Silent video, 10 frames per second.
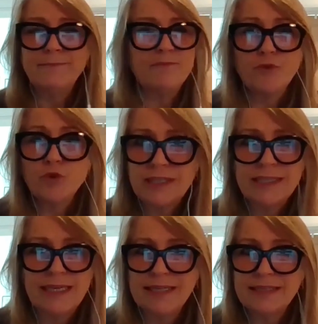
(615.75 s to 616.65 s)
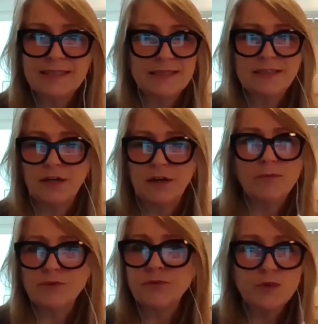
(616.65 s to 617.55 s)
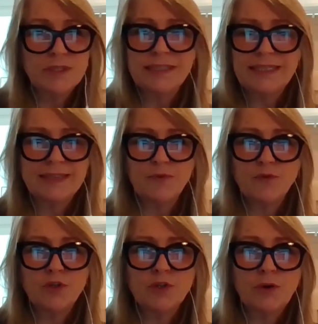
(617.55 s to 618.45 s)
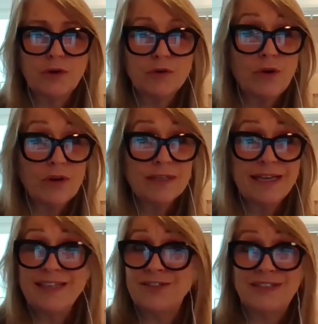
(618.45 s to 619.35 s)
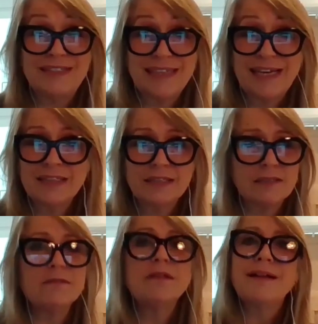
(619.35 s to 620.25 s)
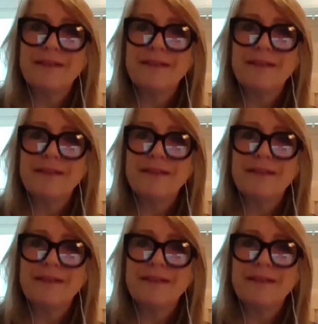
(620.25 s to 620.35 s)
14 days, up to 14 days before you're going on holiday, you need to cancel.